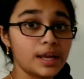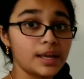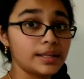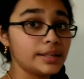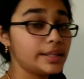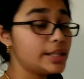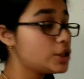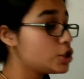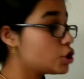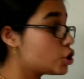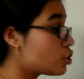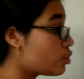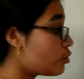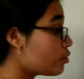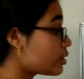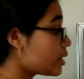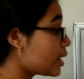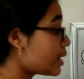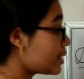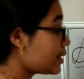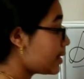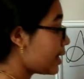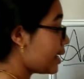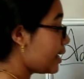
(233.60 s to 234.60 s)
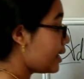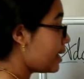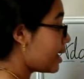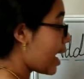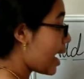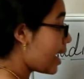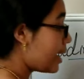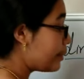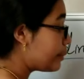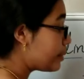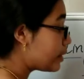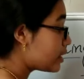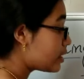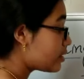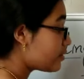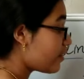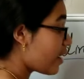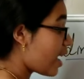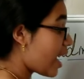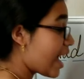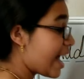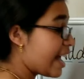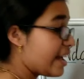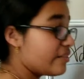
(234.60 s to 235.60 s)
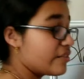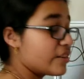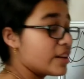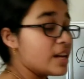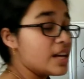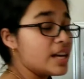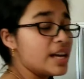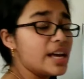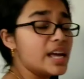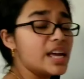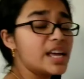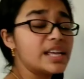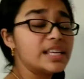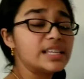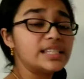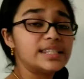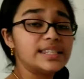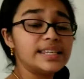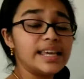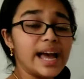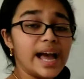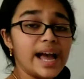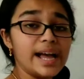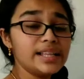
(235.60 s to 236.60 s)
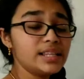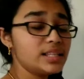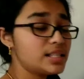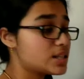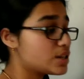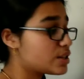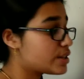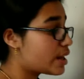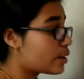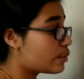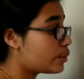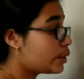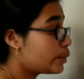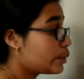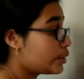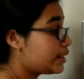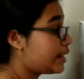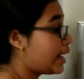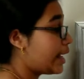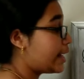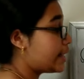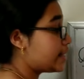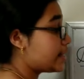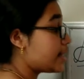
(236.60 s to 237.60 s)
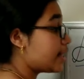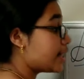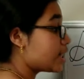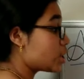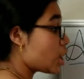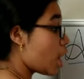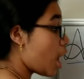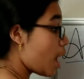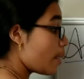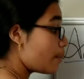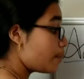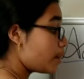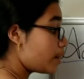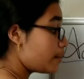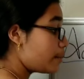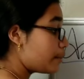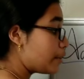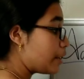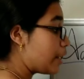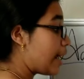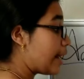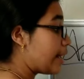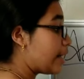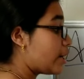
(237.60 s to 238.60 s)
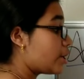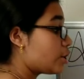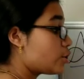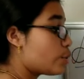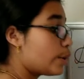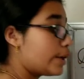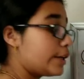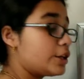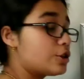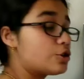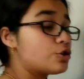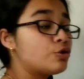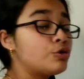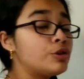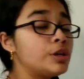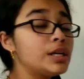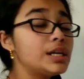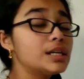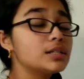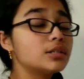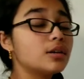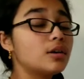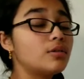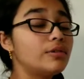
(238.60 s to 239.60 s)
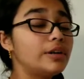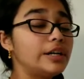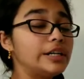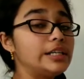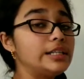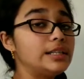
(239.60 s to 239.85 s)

This shows us that 9 plus 5 is the answer that we would get as our top number, and our 23 is already